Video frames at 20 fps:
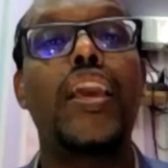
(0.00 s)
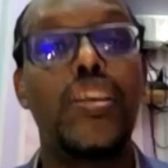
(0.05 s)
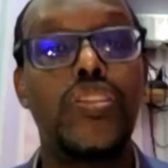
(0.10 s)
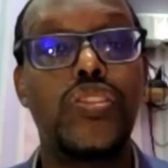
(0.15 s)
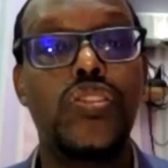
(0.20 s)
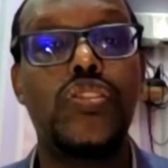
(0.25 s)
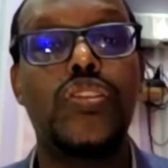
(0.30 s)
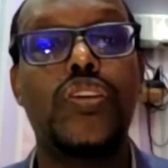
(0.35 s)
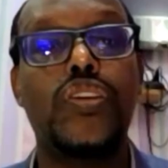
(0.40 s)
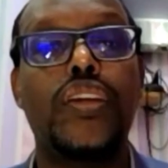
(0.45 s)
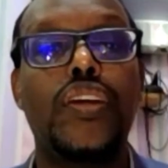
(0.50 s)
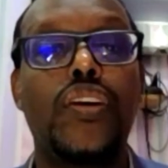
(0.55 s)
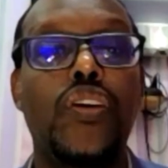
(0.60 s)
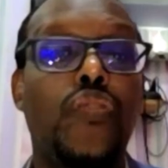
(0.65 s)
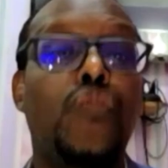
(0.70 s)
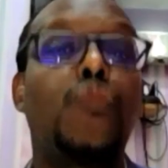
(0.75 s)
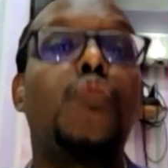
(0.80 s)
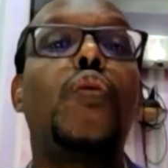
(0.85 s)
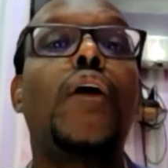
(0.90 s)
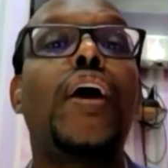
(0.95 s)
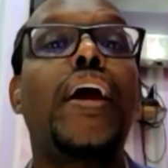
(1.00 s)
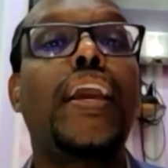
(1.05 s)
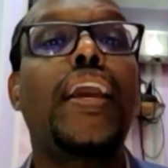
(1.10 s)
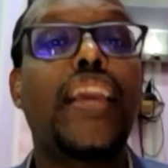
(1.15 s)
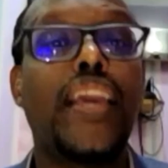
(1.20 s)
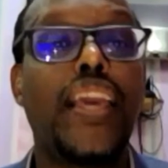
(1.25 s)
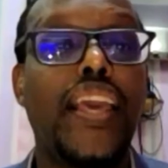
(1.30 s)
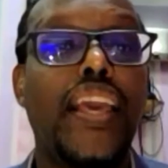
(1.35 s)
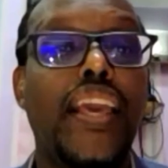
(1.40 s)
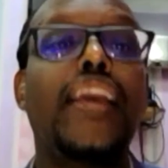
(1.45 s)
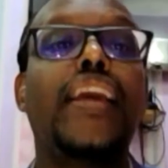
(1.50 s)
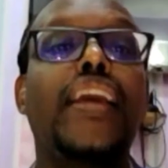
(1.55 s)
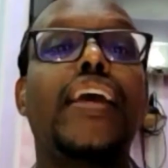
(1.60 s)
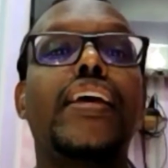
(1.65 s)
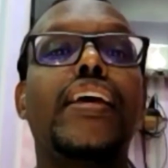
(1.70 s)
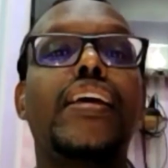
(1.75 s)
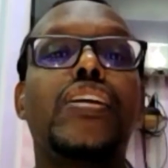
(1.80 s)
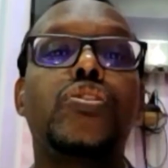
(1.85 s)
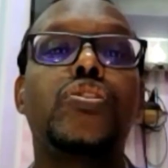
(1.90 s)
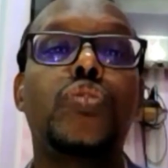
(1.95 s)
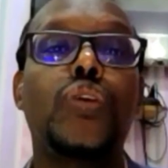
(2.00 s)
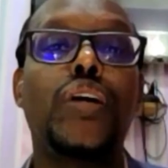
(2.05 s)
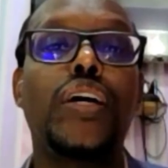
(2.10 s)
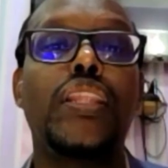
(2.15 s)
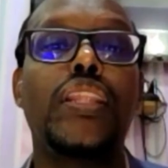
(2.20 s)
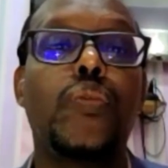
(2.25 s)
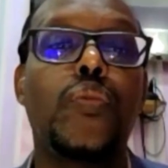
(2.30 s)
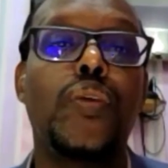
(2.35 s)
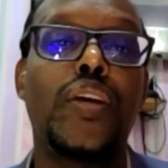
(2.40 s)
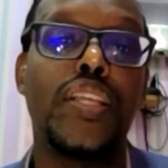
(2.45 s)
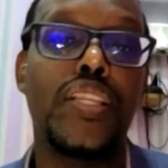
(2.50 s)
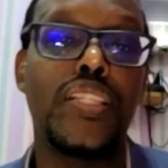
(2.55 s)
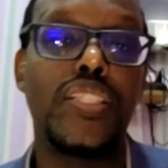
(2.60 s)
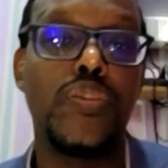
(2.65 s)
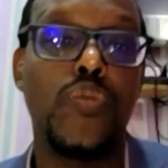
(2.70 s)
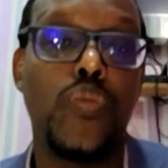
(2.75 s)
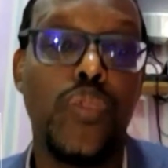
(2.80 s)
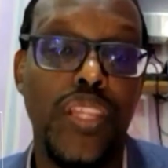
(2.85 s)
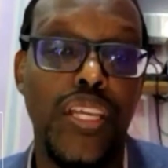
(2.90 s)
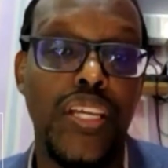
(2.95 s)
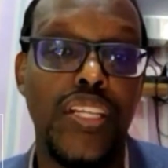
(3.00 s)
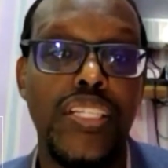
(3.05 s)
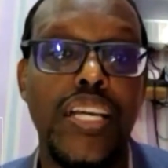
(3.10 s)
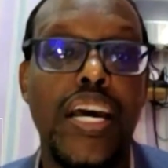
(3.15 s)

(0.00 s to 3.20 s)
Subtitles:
history of working together with each